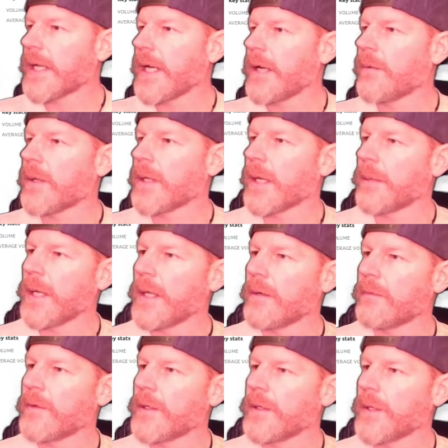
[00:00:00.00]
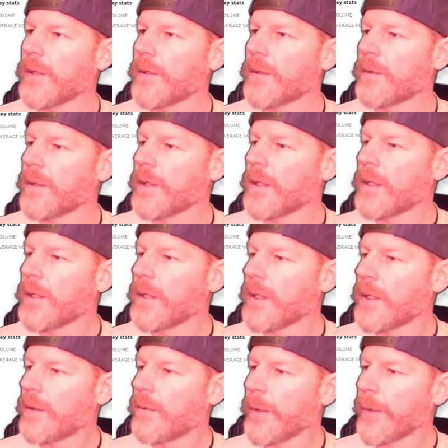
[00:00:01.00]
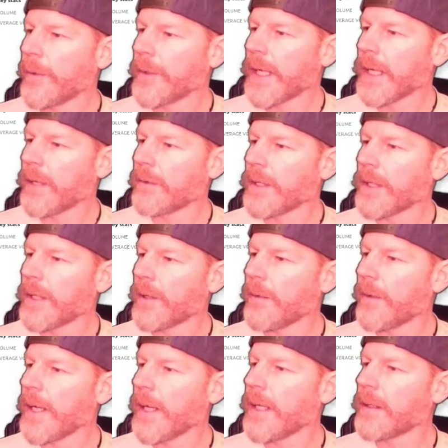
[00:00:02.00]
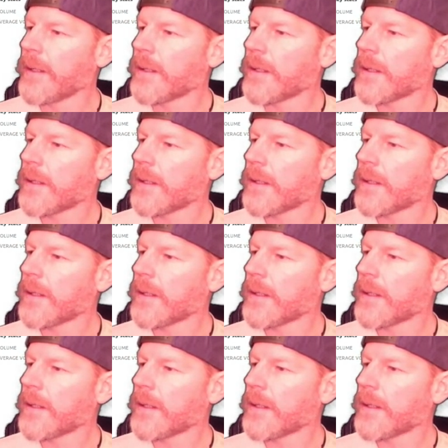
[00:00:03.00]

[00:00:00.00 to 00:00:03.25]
when I made a video, we were down here, right?